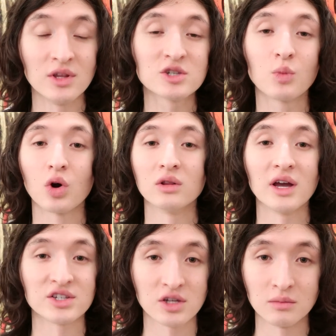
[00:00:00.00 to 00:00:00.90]
This more or
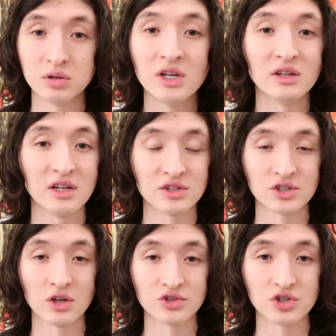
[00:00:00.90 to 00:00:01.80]
less completely
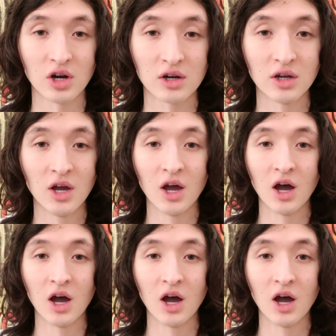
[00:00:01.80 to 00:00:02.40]
insults Chuck.